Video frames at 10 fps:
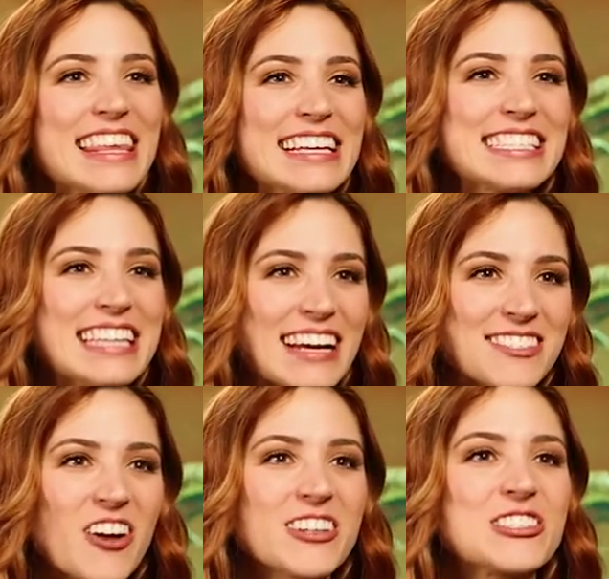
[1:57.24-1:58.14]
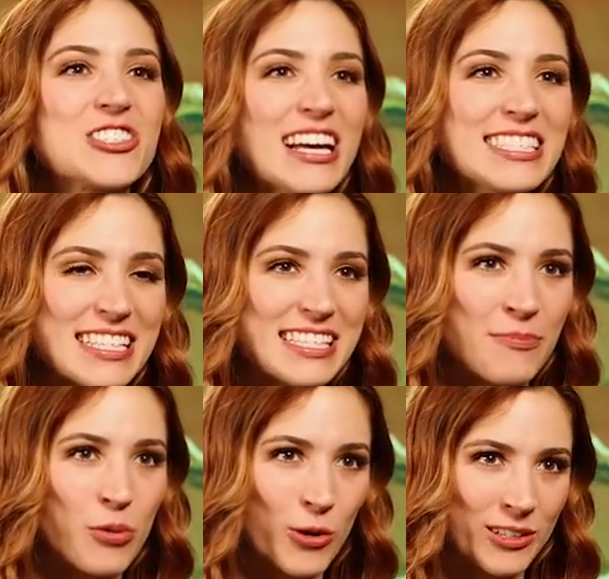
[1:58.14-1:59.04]
These decks are just as
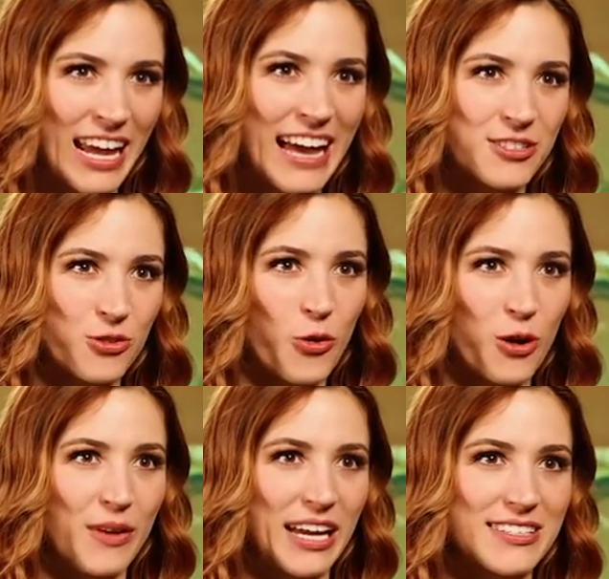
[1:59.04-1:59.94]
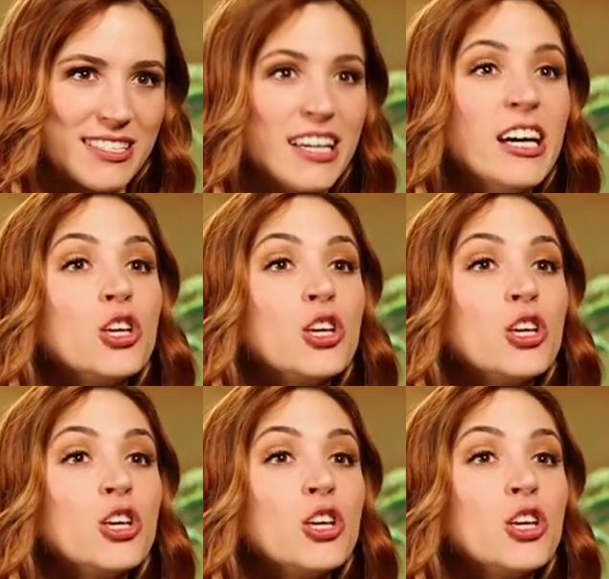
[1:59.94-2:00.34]
important as your warband.